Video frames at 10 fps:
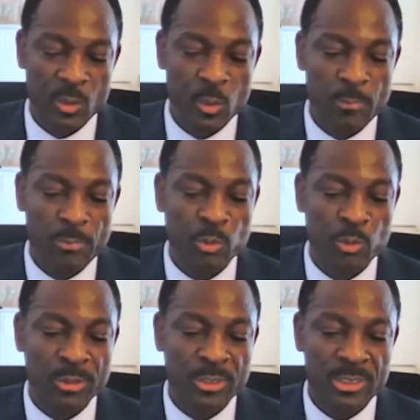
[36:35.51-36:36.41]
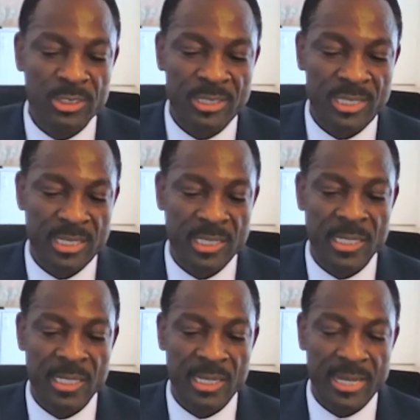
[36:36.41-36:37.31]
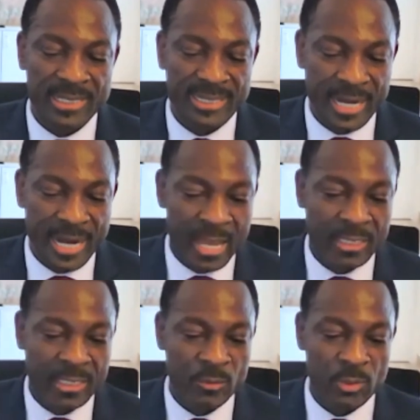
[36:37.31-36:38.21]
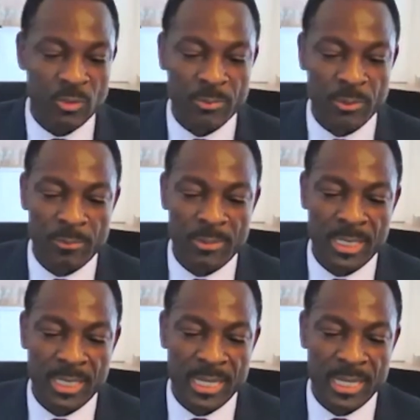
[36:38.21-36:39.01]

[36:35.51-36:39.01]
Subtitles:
could potentially interact with the public